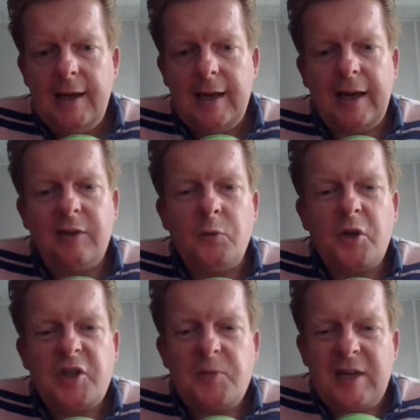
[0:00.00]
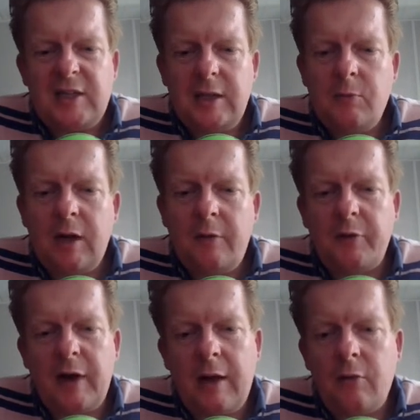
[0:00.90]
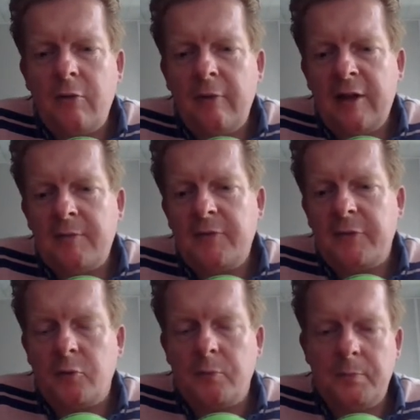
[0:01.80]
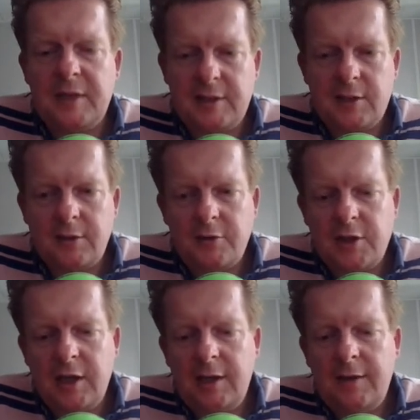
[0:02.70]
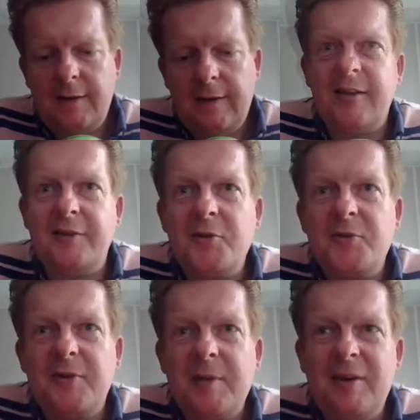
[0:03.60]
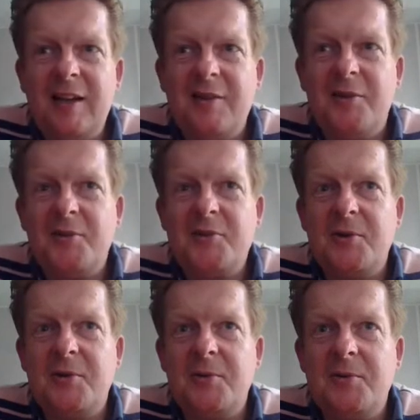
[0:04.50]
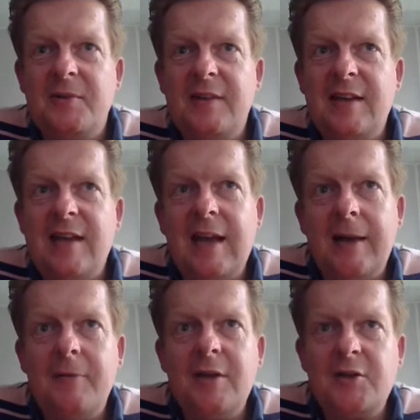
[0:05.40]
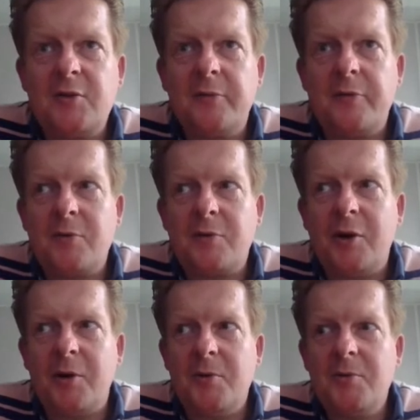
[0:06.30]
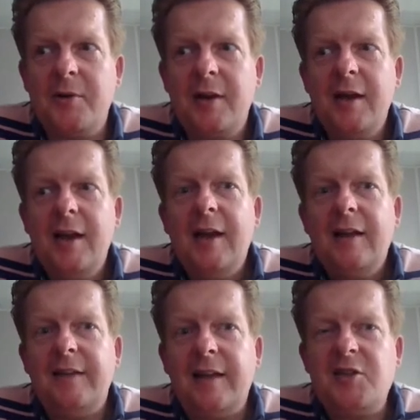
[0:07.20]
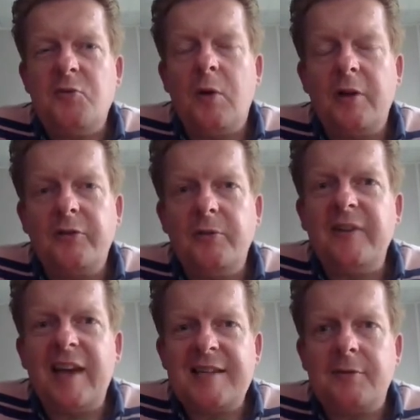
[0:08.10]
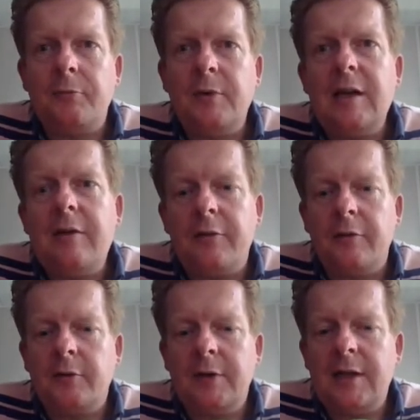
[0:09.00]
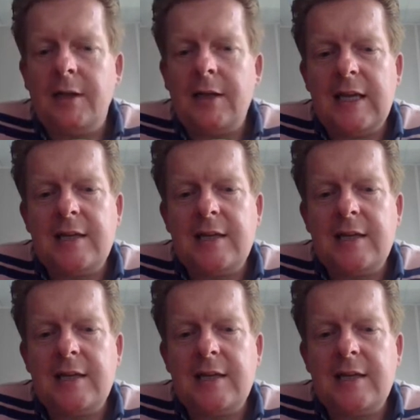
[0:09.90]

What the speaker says: Again, it works especially well for algorithms, for business logic. Those are typically also the areas of your code that you want to test really thoroughly.